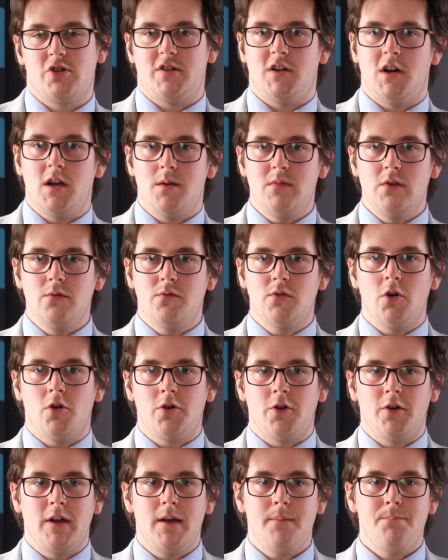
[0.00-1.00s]
time you've got
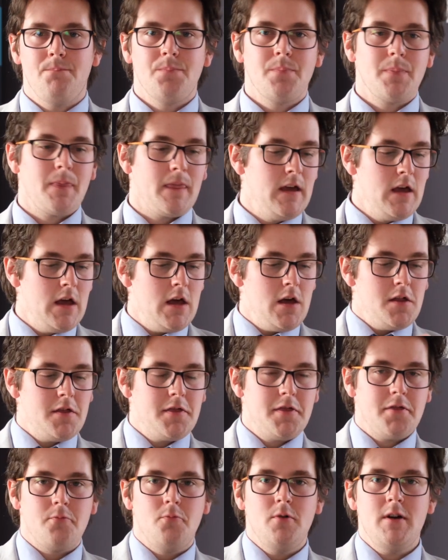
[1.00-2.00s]
on it.
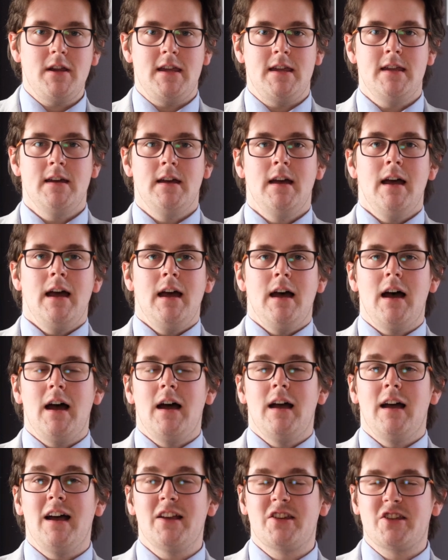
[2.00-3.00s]
Three,
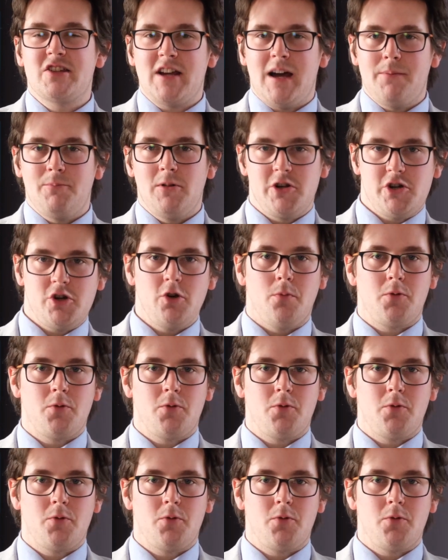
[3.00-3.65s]
establish your